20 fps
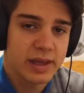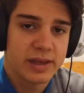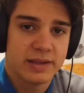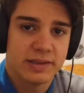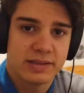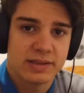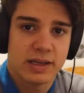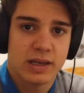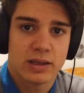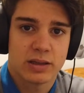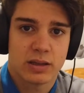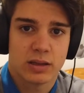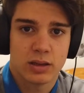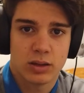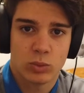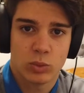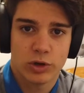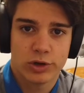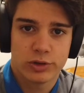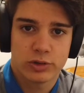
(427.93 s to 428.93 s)
Yeah, he said
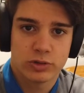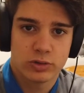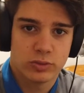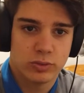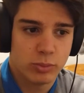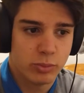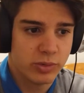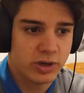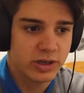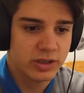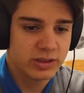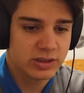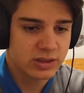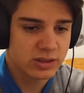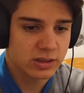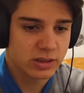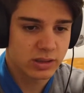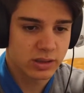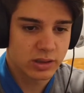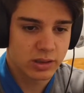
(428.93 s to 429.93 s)
1 or 2
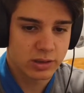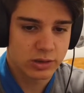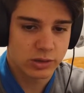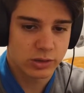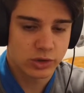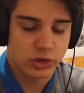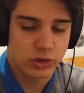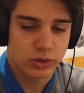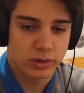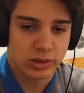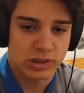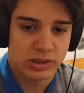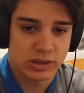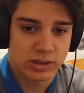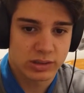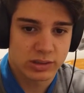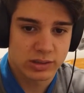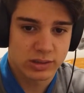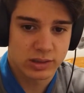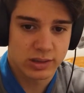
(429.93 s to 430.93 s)
minutes. You should at
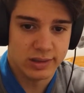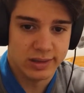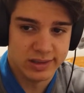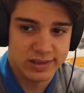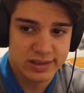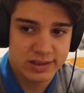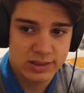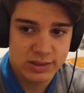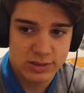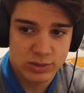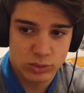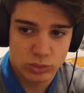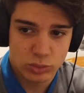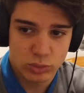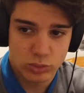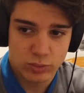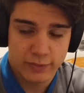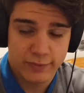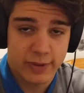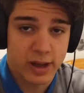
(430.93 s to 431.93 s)
least
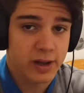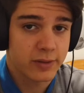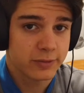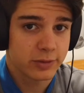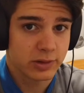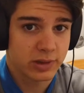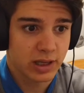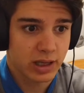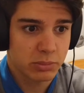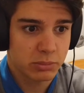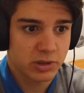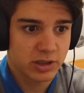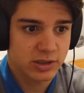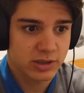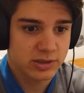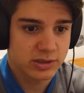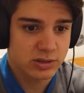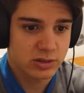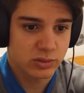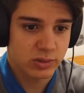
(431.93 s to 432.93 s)
do 5 to 10
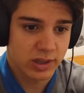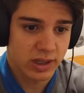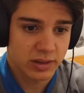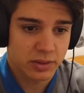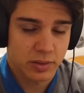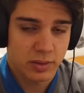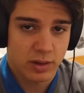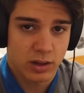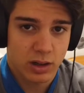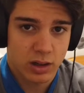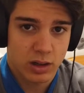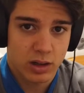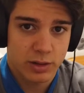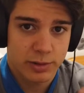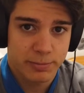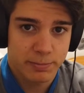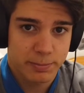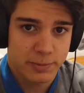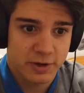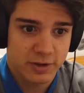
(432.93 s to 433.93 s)
minutes to get the
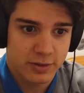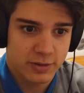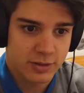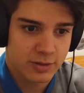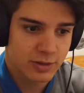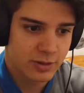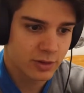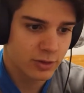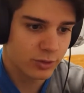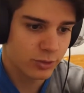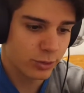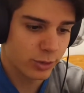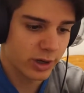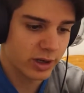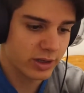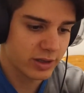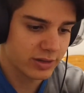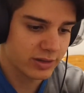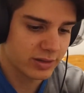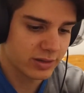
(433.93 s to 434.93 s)
heart
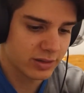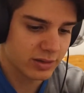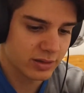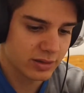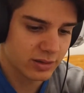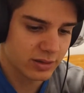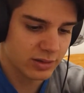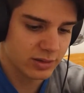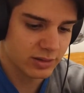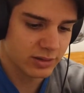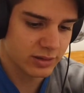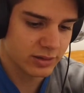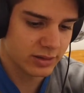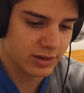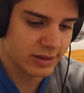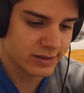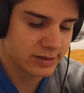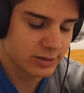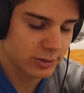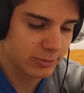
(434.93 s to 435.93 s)
rate in the
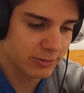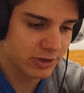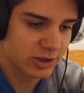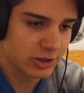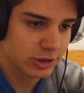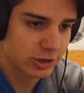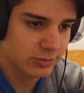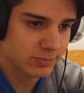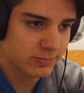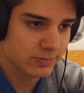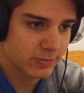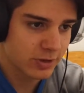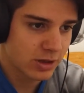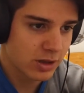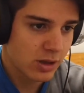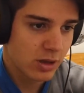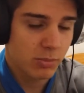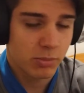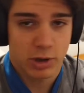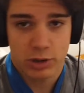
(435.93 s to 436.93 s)
nice condition.
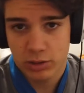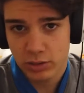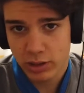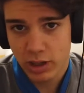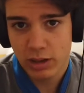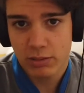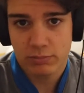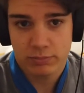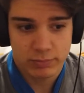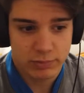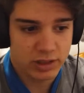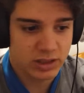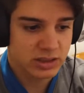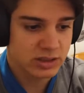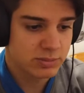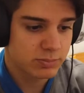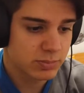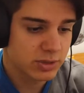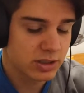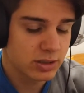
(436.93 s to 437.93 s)
But okay,
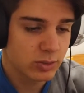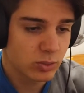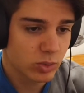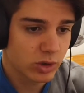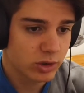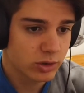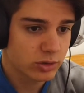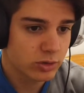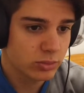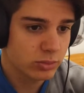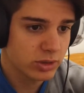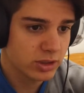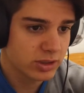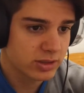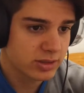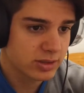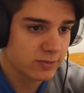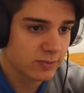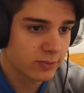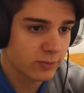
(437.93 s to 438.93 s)
let's be 1 or 2
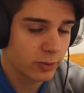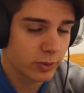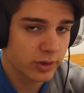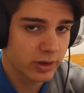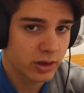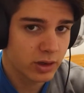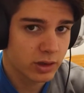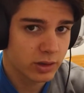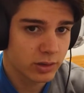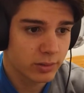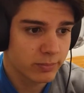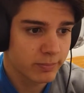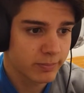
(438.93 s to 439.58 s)
minutes for the heart.